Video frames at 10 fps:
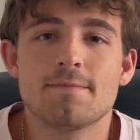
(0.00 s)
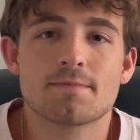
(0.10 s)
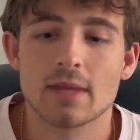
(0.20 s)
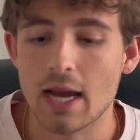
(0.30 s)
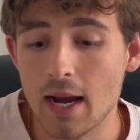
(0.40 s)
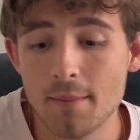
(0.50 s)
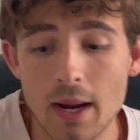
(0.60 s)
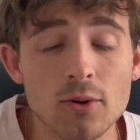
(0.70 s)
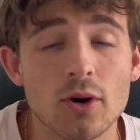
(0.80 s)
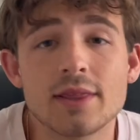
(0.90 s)
I'm
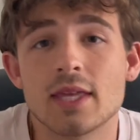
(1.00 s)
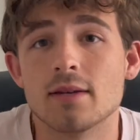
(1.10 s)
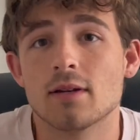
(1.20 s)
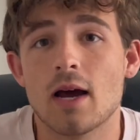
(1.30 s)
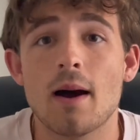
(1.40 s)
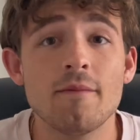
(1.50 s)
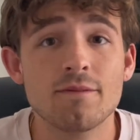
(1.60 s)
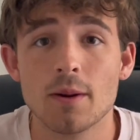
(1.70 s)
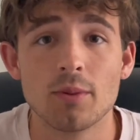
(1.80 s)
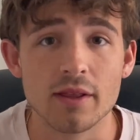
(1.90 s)

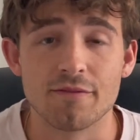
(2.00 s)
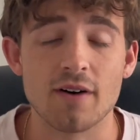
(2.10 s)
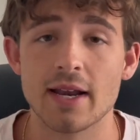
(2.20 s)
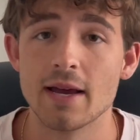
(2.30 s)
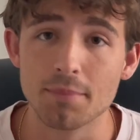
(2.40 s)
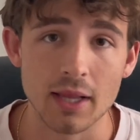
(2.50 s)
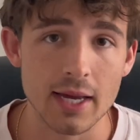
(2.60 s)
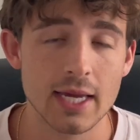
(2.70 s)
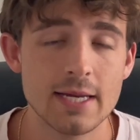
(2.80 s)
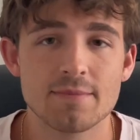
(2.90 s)
completely fine him playing
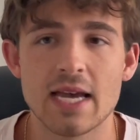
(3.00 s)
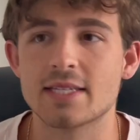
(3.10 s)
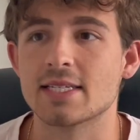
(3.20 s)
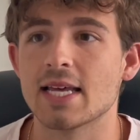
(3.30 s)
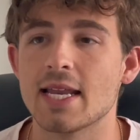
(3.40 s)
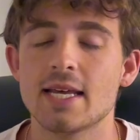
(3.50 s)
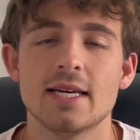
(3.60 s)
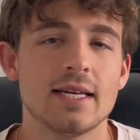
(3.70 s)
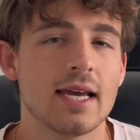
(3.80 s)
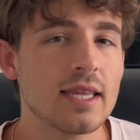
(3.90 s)
as a 10.
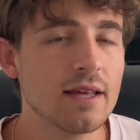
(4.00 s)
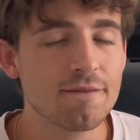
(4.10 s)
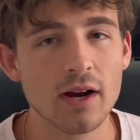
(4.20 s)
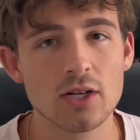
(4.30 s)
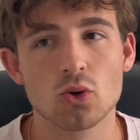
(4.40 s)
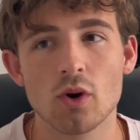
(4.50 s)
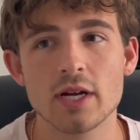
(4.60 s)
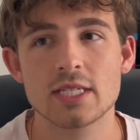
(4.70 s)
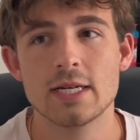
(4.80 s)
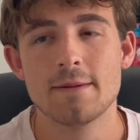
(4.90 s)
And then Ferran
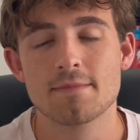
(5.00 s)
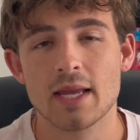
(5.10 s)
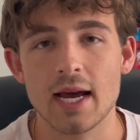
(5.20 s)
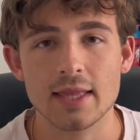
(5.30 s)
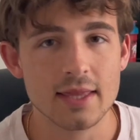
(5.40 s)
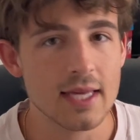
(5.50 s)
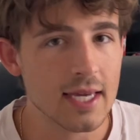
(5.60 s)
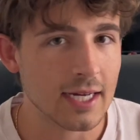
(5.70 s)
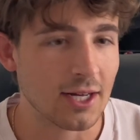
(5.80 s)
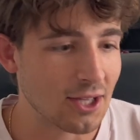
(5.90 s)
Torres, I think
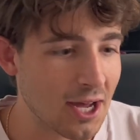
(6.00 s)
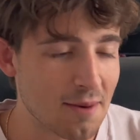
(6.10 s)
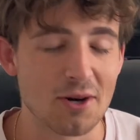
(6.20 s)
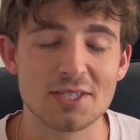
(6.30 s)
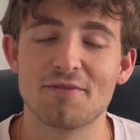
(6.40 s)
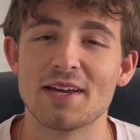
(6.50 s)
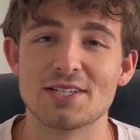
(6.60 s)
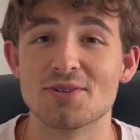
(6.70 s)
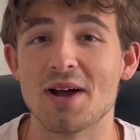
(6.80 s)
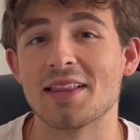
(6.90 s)
a lot of Barca fans do
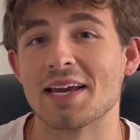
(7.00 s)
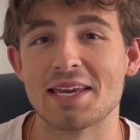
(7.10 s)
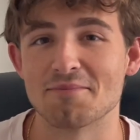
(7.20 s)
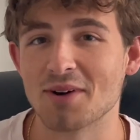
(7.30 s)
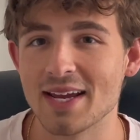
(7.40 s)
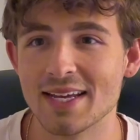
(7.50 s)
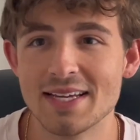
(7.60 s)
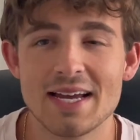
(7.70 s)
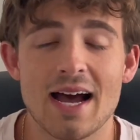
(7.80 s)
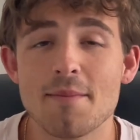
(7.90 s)
not like him, right?
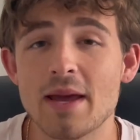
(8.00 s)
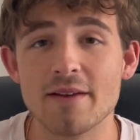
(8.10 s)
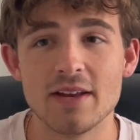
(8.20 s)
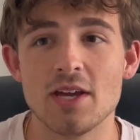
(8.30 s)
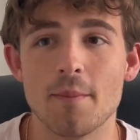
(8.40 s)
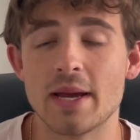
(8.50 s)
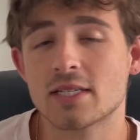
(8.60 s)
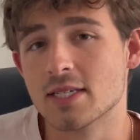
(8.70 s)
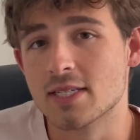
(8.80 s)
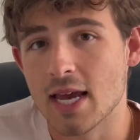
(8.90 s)
I made a video basically
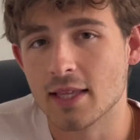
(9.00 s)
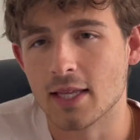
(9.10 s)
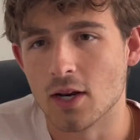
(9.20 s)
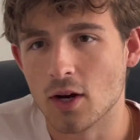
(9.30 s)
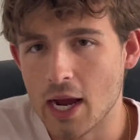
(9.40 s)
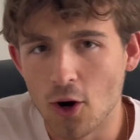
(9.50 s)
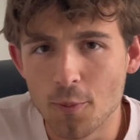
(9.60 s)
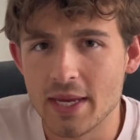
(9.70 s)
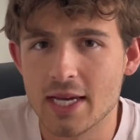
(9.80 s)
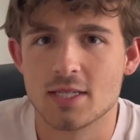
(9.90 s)
saying that I hope he
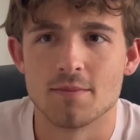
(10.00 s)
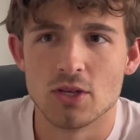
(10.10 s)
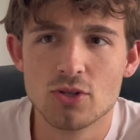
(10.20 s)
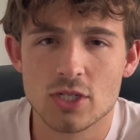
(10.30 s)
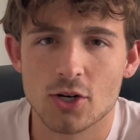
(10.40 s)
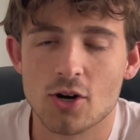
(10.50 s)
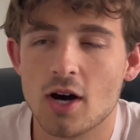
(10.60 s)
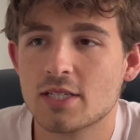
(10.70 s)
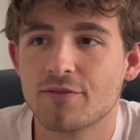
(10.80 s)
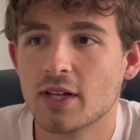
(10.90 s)
has some use under
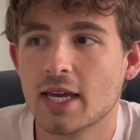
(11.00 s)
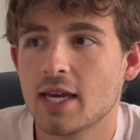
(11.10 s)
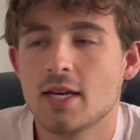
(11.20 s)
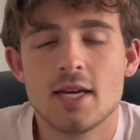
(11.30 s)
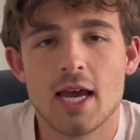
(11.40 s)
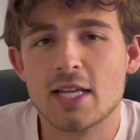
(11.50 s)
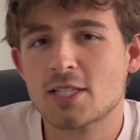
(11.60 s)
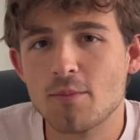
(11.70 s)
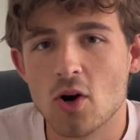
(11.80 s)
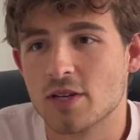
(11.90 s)
Hansi Flick. And some
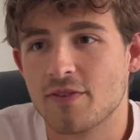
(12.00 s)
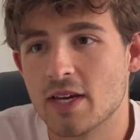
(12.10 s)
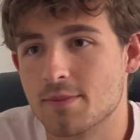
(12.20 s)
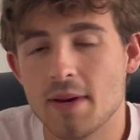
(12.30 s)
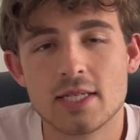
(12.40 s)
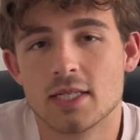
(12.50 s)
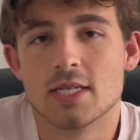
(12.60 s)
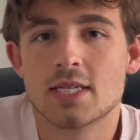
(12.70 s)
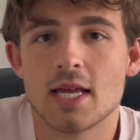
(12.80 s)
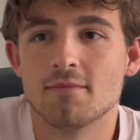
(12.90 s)
Barca fans basically
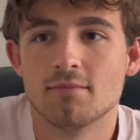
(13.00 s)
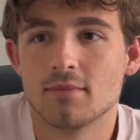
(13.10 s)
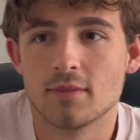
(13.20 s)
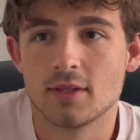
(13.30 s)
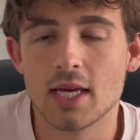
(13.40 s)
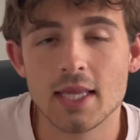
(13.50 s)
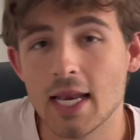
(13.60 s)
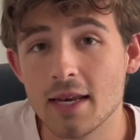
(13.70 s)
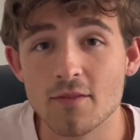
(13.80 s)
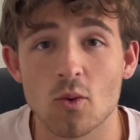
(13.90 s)
said they didn't
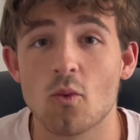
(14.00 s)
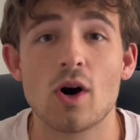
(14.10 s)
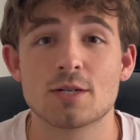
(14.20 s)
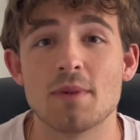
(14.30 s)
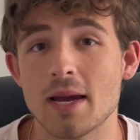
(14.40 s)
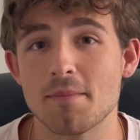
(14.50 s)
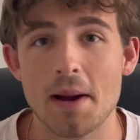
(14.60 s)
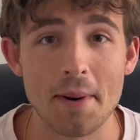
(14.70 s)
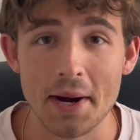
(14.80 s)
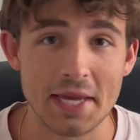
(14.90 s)
even want to watch my
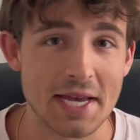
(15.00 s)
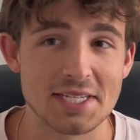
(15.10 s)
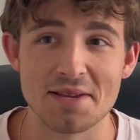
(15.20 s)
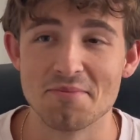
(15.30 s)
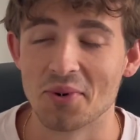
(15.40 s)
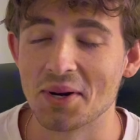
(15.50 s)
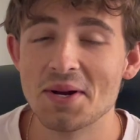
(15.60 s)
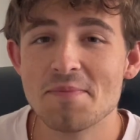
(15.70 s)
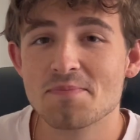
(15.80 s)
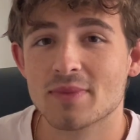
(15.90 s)
podcast anymore.
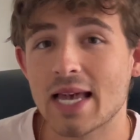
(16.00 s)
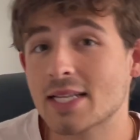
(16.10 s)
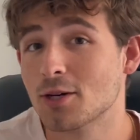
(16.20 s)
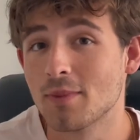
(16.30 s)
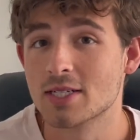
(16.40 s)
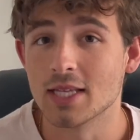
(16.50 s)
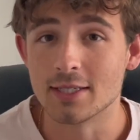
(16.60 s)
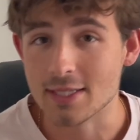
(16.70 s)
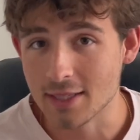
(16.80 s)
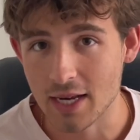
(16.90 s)
That's how much they
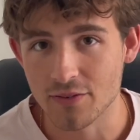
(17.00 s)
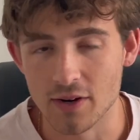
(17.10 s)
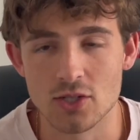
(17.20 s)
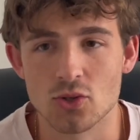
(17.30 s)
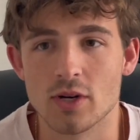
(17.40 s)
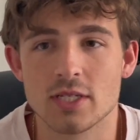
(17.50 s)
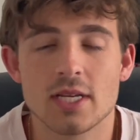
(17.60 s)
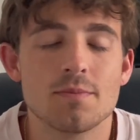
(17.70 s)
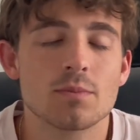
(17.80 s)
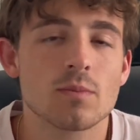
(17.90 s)
disliked Ferran Torres.
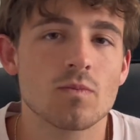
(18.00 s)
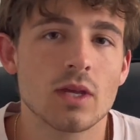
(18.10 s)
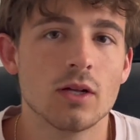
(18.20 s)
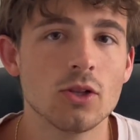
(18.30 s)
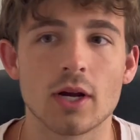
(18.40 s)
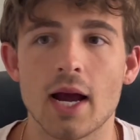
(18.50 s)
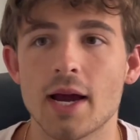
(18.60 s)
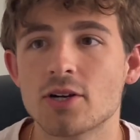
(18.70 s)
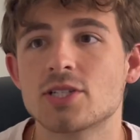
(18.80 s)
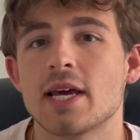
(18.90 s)
And look, I
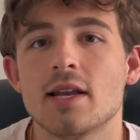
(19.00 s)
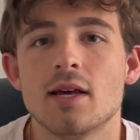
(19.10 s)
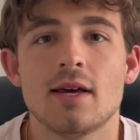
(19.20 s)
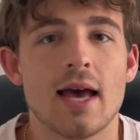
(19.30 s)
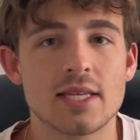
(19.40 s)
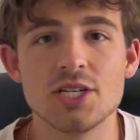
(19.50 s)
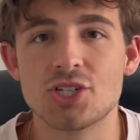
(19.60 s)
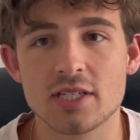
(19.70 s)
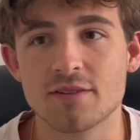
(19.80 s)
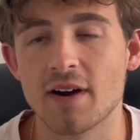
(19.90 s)
understand. Has he
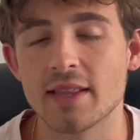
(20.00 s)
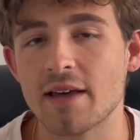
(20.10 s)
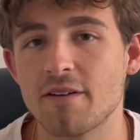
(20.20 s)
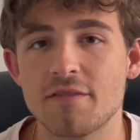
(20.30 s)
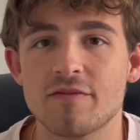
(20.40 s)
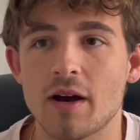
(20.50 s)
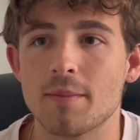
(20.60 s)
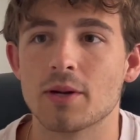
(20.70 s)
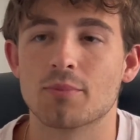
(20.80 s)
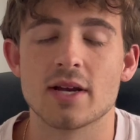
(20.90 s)
justified that $55
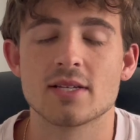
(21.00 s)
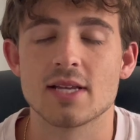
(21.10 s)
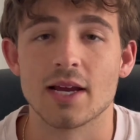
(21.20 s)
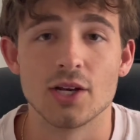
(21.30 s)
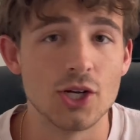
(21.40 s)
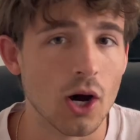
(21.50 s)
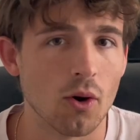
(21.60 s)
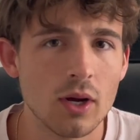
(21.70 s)
million price tag? No.